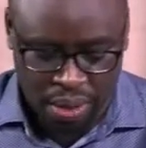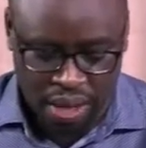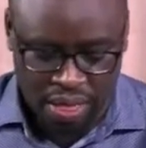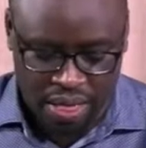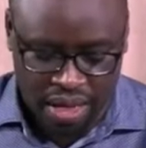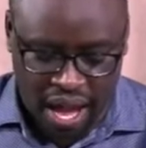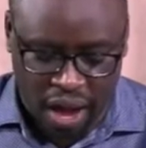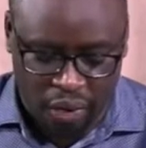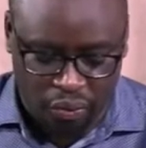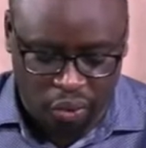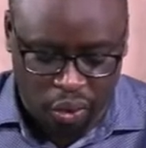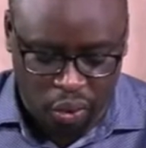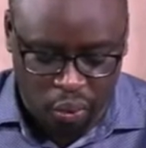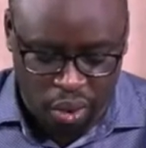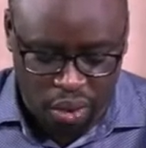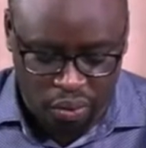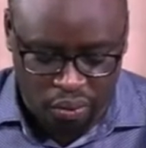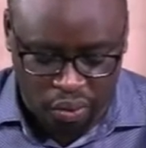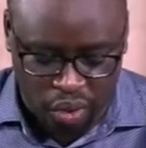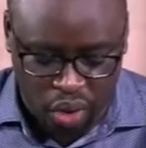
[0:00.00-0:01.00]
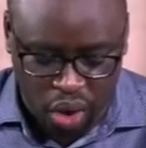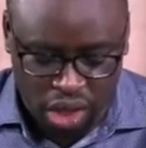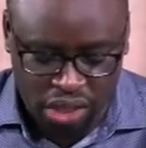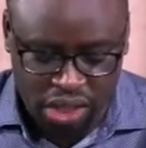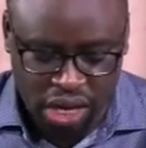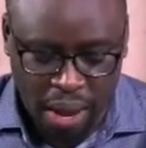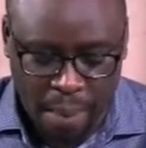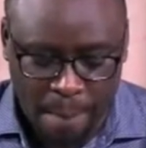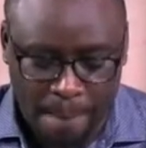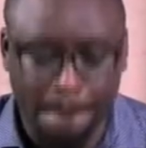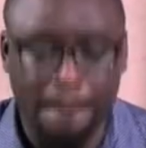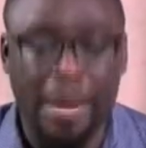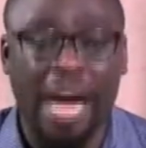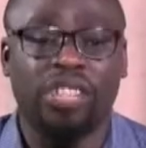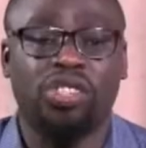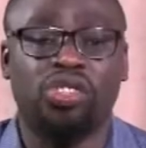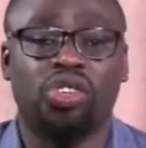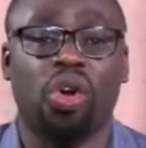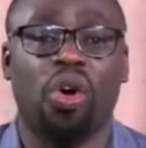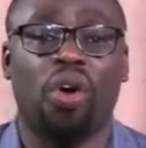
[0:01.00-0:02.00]
Therefore, we've got
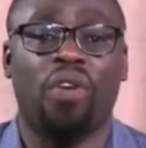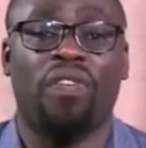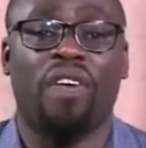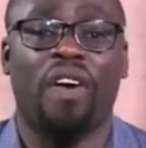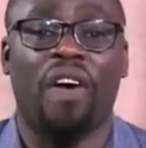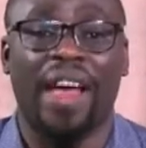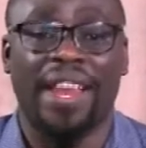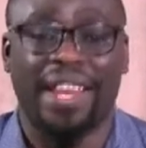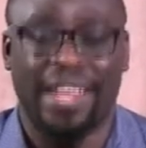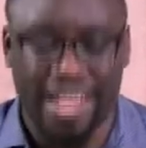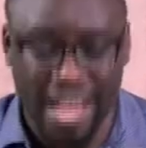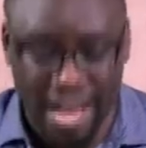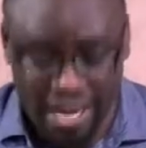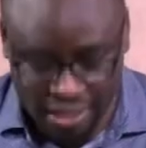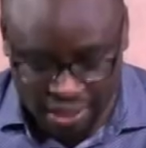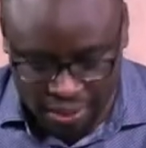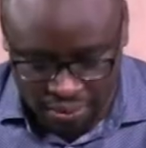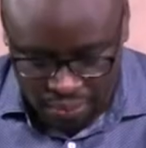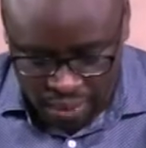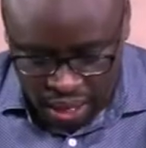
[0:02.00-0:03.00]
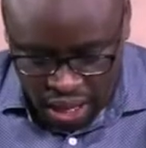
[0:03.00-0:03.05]
much of our debt,